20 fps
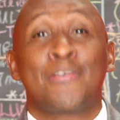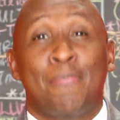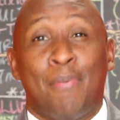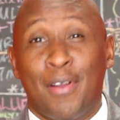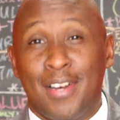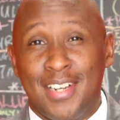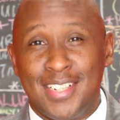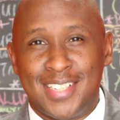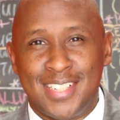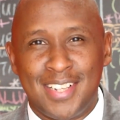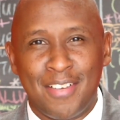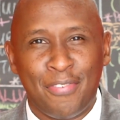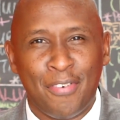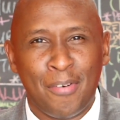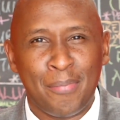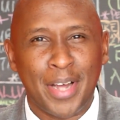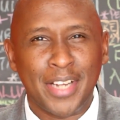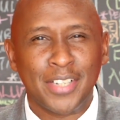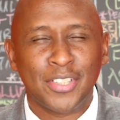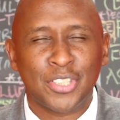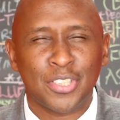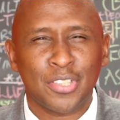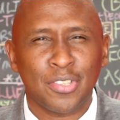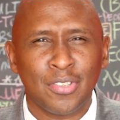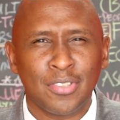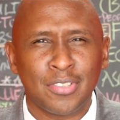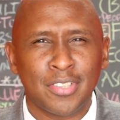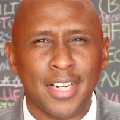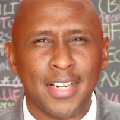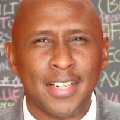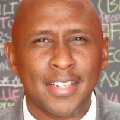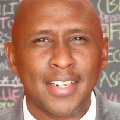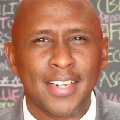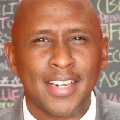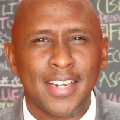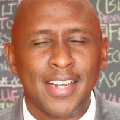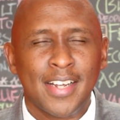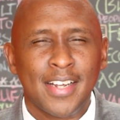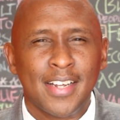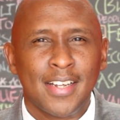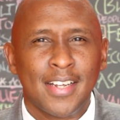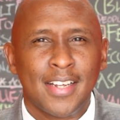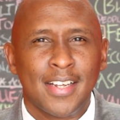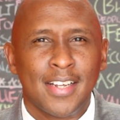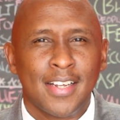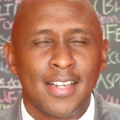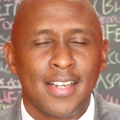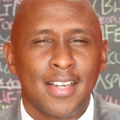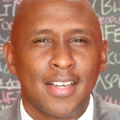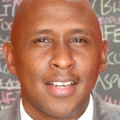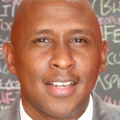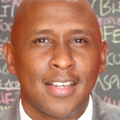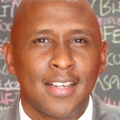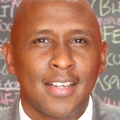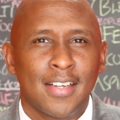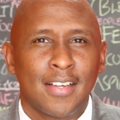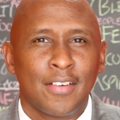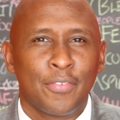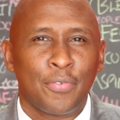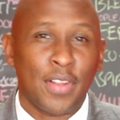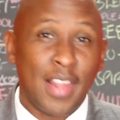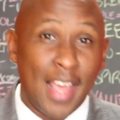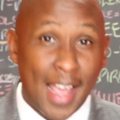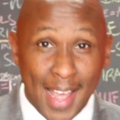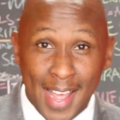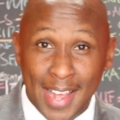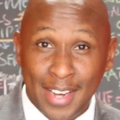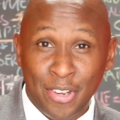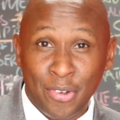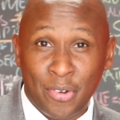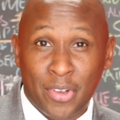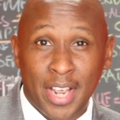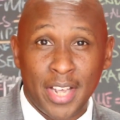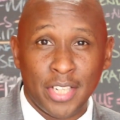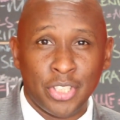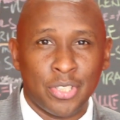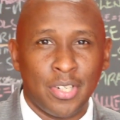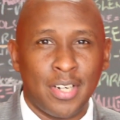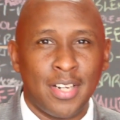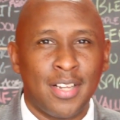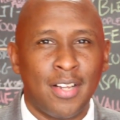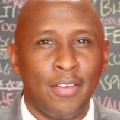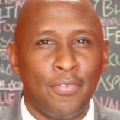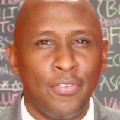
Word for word: policy for my children, for their education in the